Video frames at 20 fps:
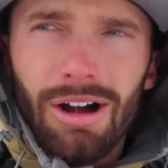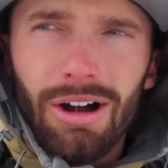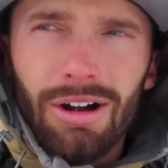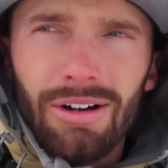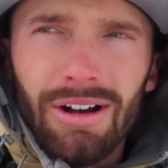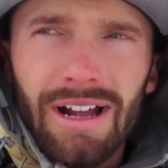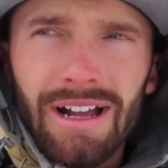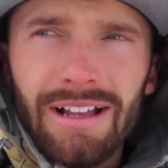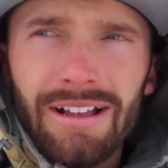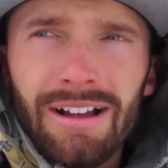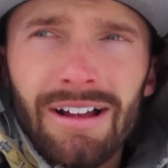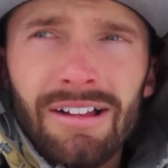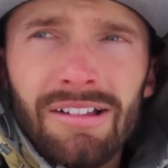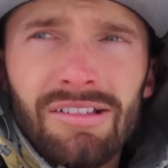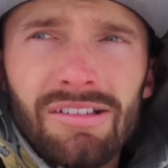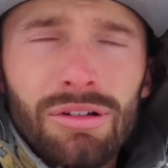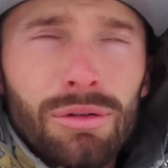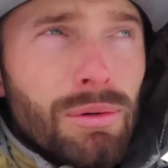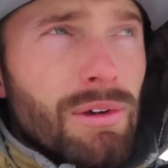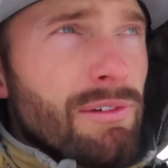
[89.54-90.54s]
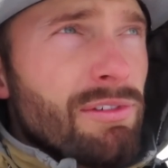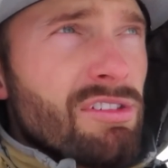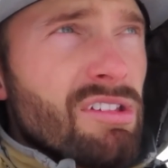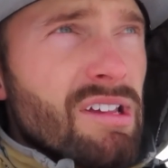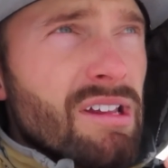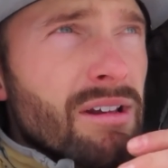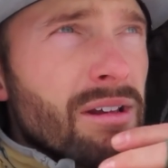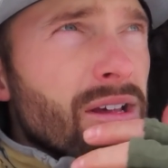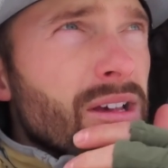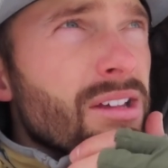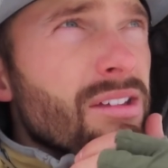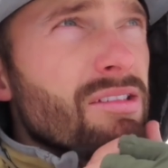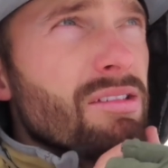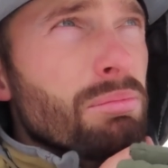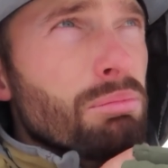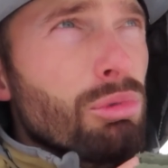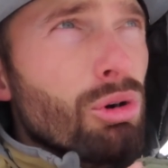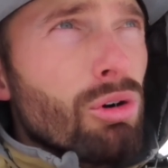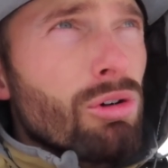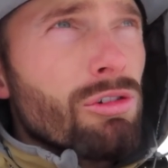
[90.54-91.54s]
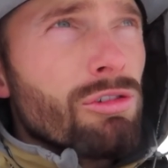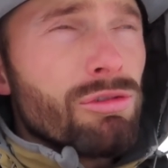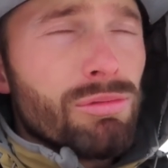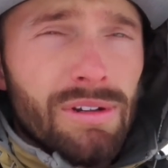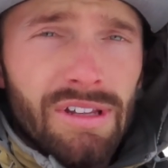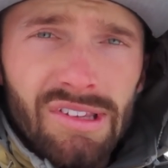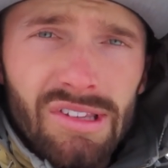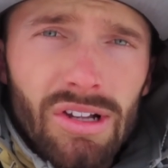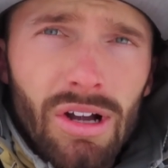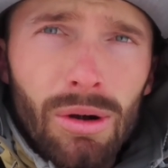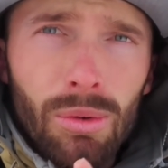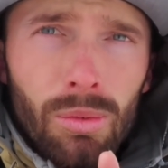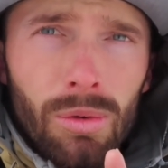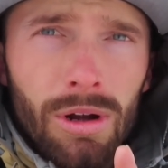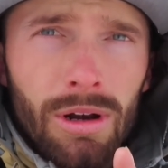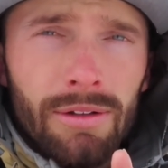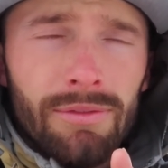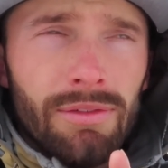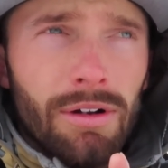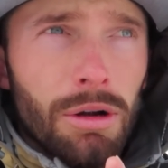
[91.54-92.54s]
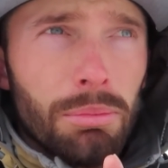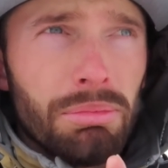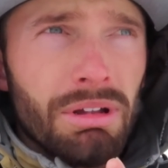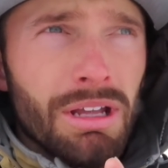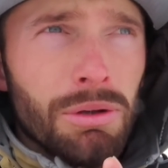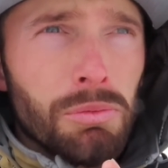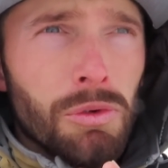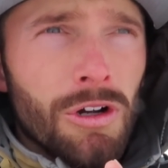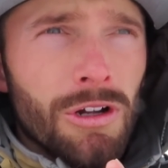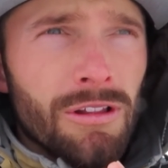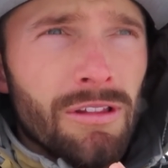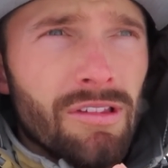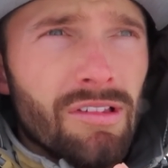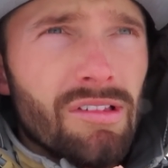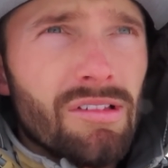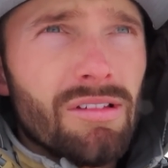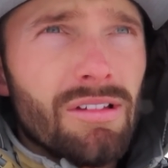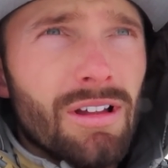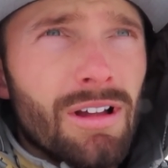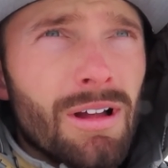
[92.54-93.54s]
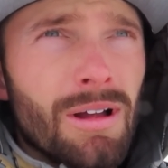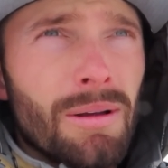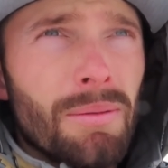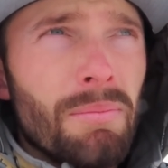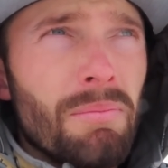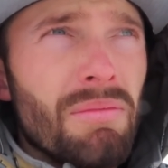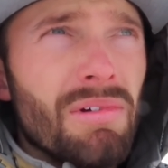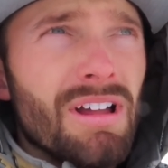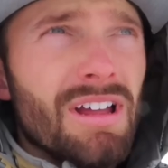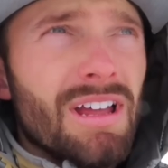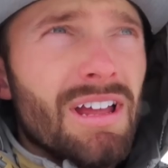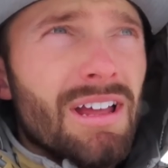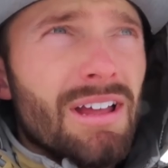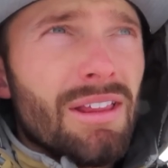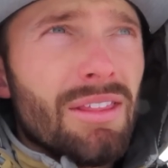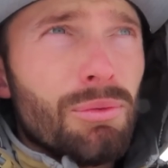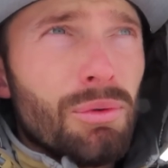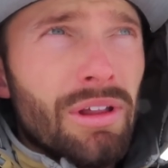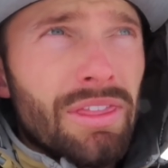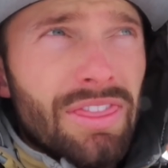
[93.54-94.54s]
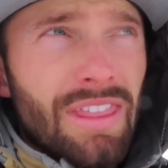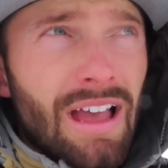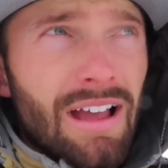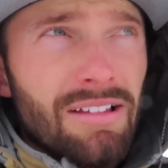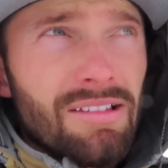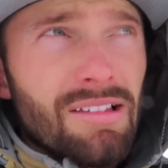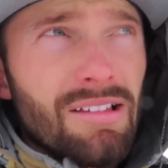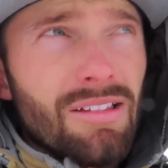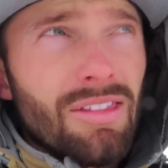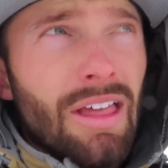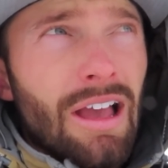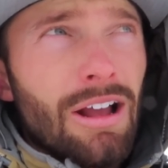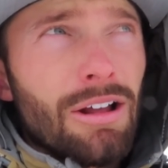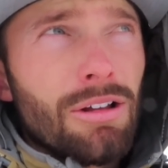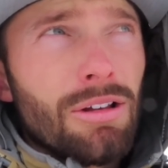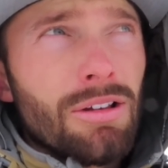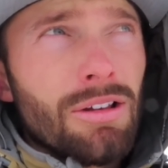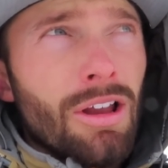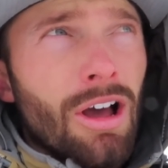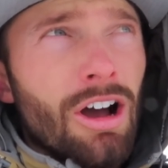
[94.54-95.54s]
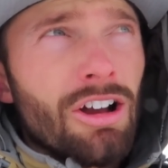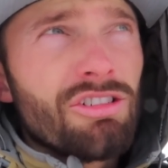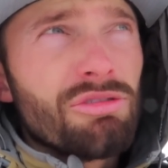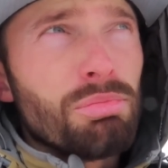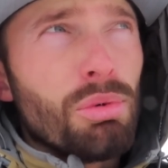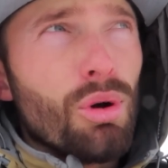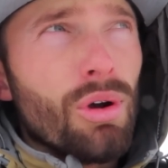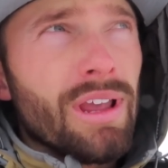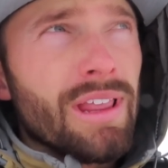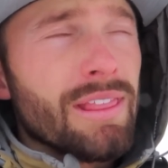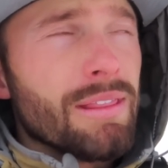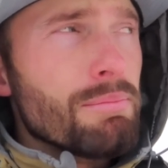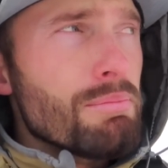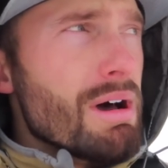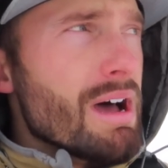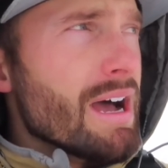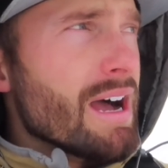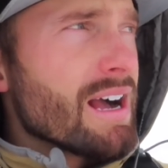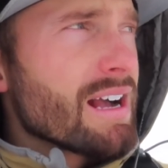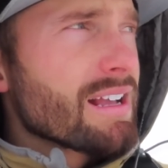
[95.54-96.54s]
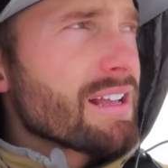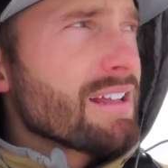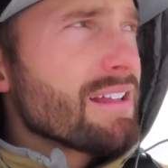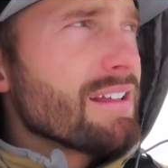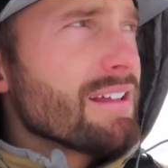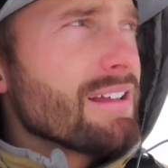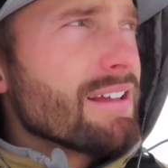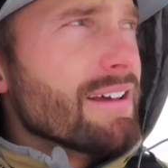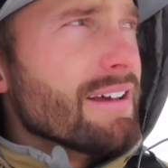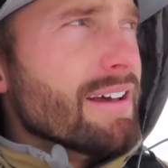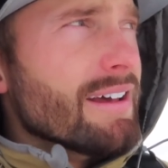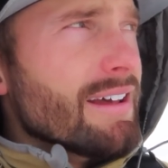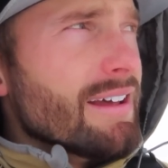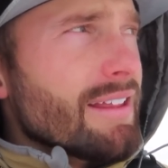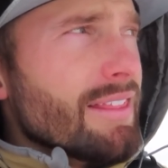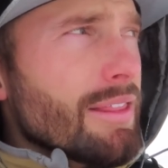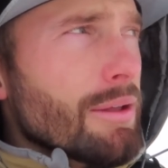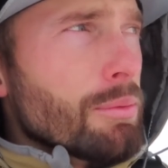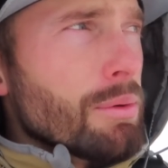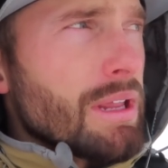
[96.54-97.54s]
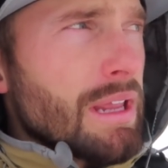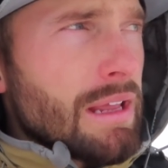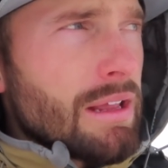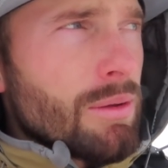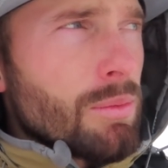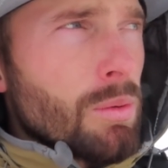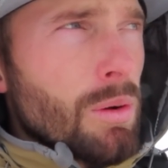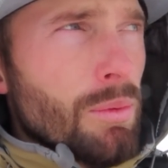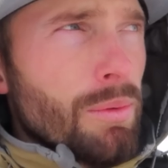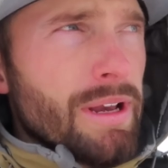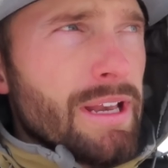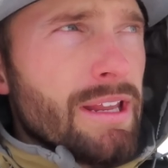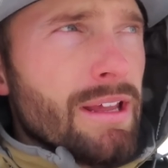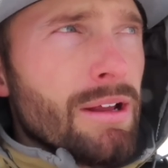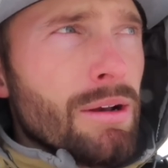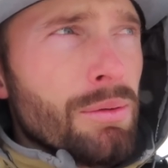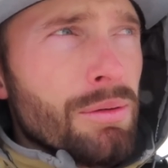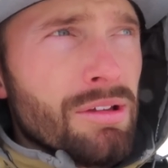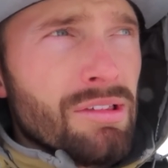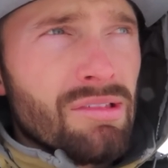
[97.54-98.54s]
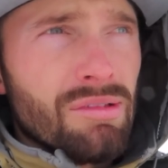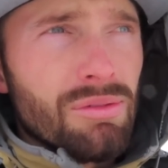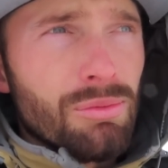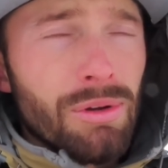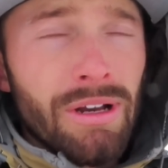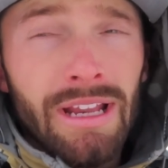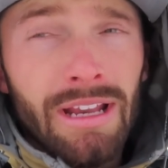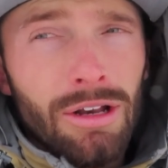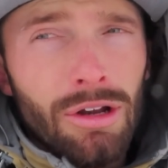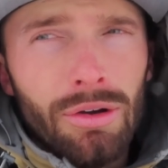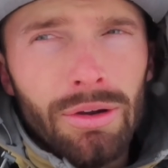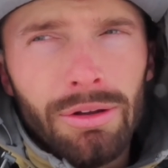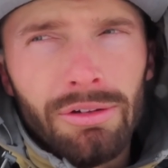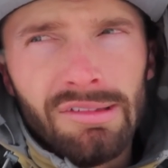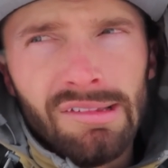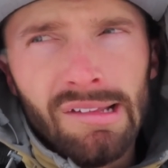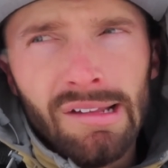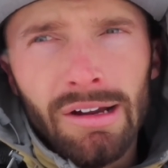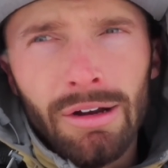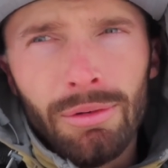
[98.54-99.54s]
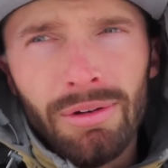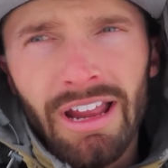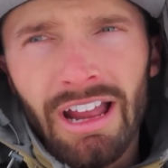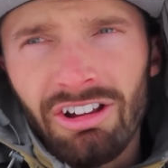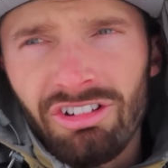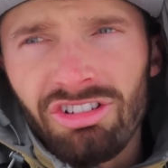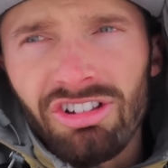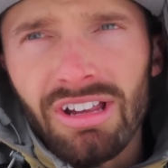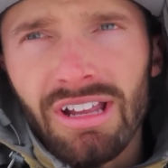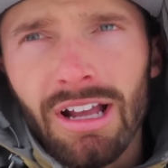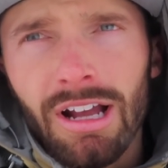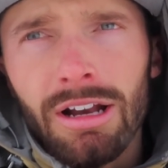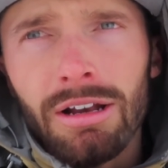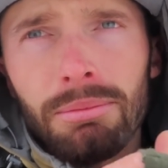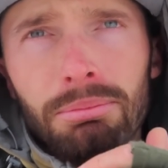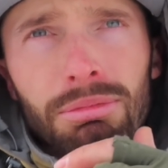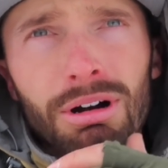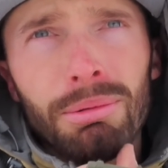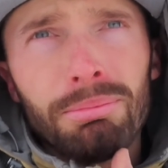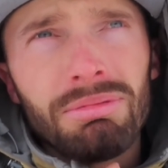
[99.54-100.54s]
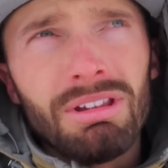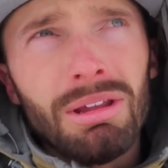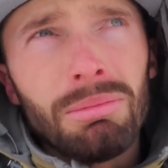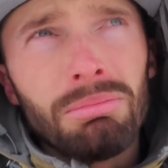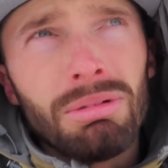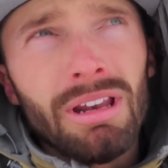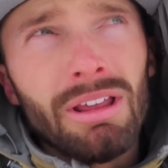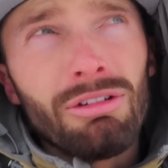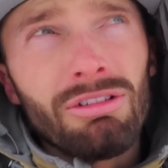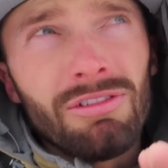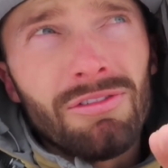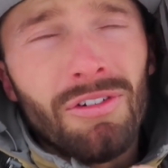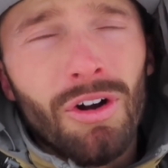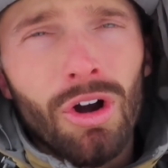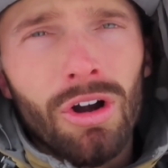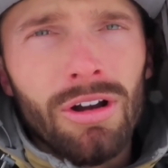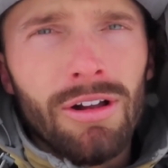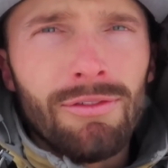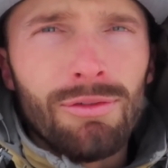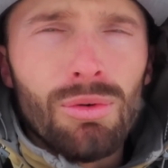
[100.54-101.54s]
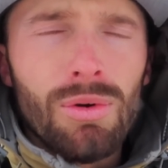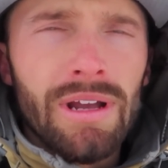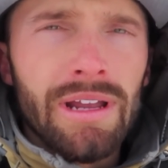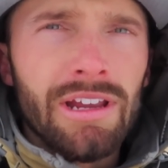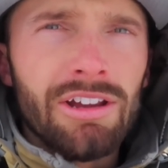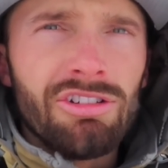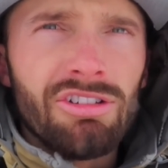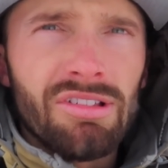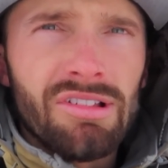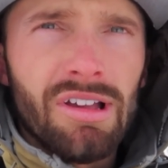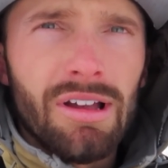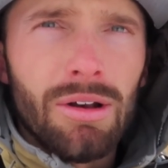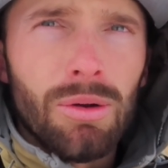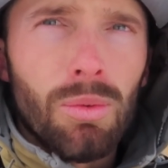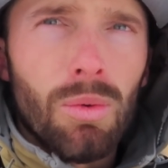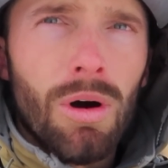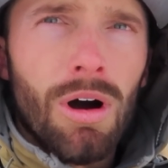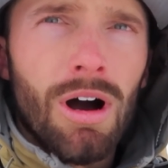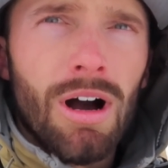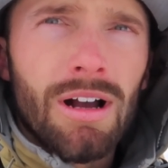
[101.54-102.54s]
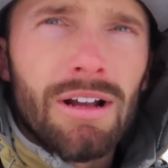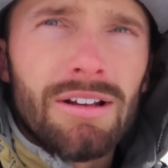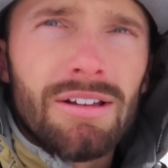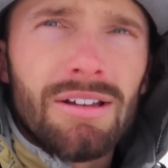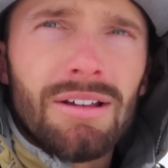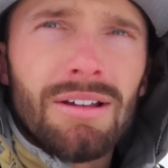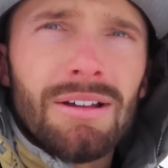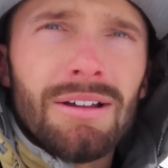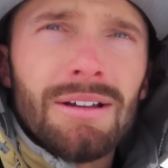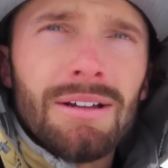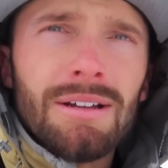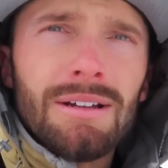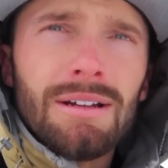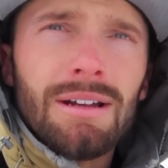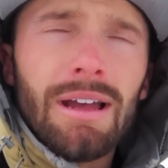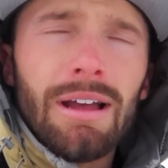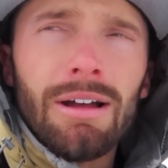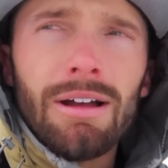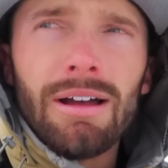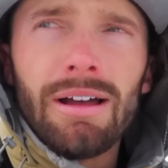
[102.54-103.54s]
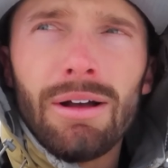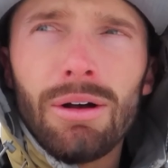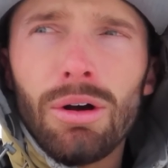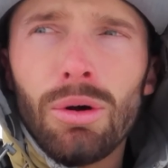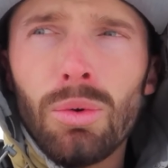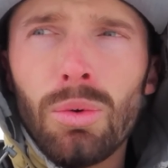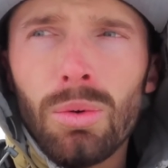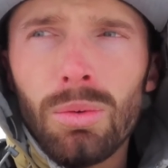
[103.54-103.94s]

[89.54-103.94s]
Alright guys, so we've seen some bulls. We saw one of our big ones um, with that that notch point in the back. And then we, what we did was, we didn't know he was there. We actually kind of bumped him, but he was far enough away. He just kind of walked uh,